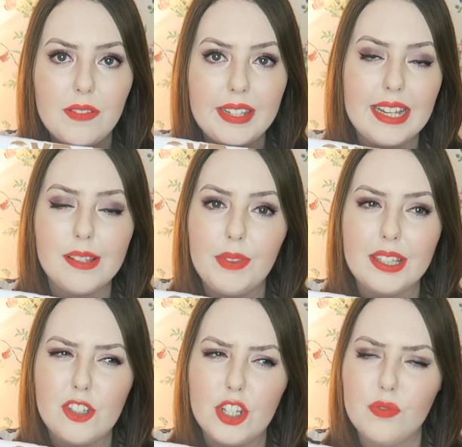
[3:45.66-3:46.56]
Do you ever get something
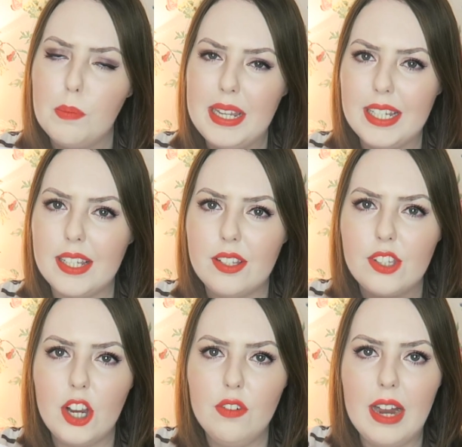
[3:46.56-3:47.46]
that's just for Beast? It's
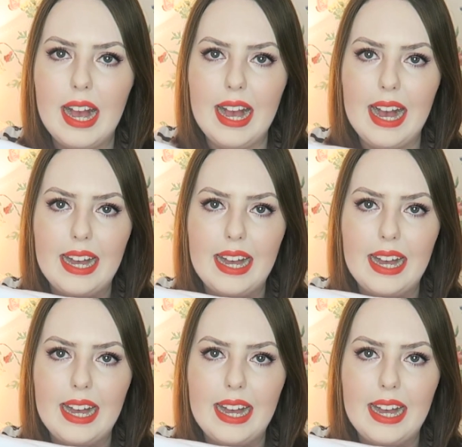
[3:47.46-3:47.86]
so rare,